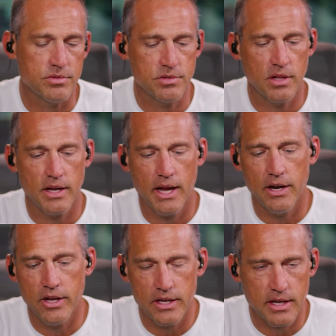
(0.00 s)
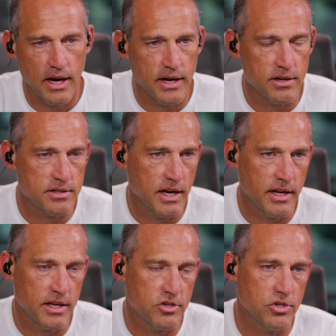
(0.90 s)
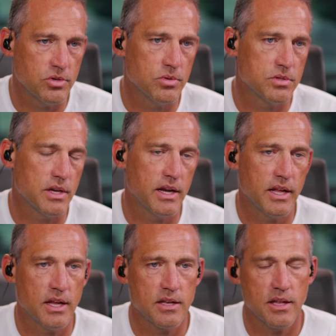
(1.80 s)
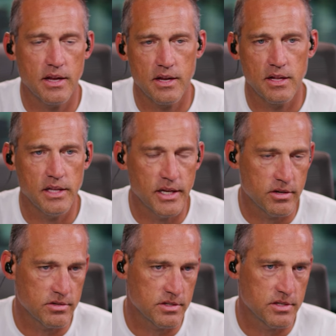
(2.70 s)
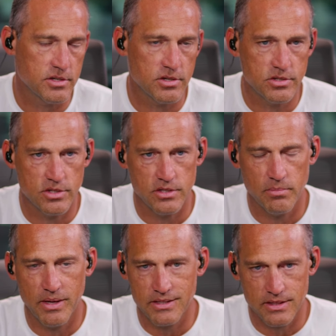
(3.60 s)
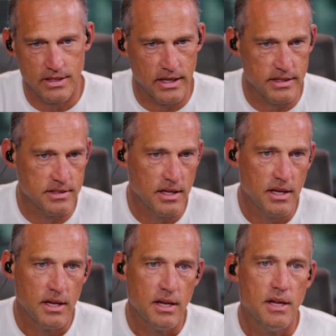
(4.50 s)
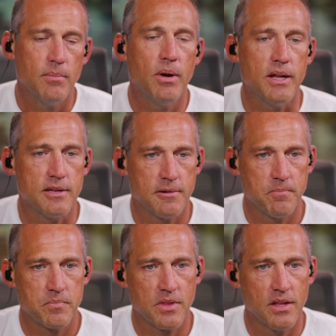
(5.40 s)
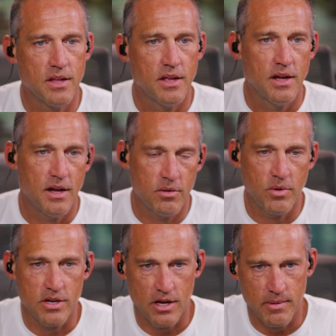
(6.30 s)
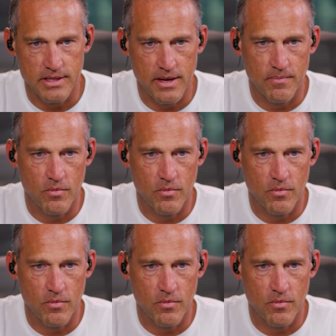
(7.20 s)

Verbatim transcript: So, like, how do you get tires and how do you get shoes and how do you get like cleaners and detergents and pesticides? But I don't want to talk about that.